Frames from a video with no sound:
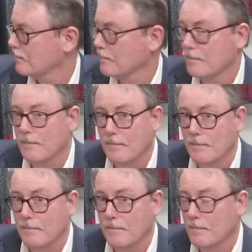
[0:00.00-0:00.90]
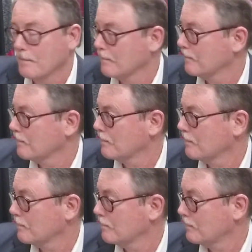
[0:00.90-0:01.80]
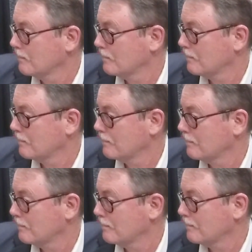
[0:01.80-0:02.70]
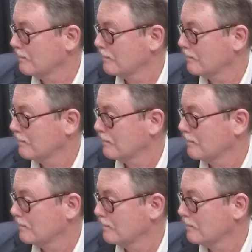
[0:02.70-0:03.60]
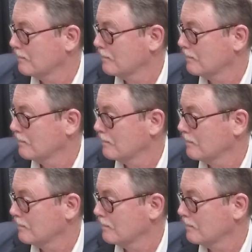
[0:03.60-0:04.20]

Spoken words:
This person isn't speaking.